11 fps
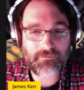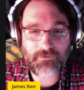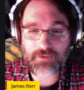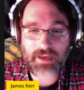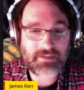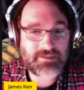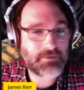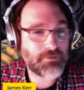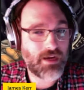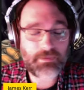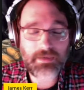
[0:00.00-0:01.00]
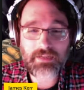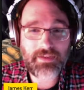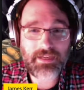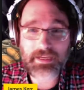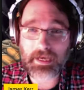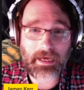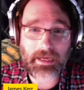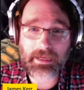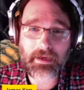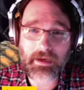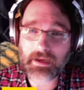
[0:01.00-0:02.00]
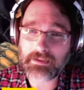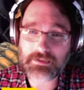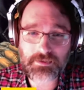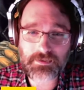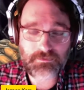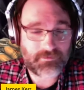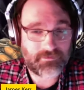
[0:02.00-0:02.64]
fantasy property of any kind, I just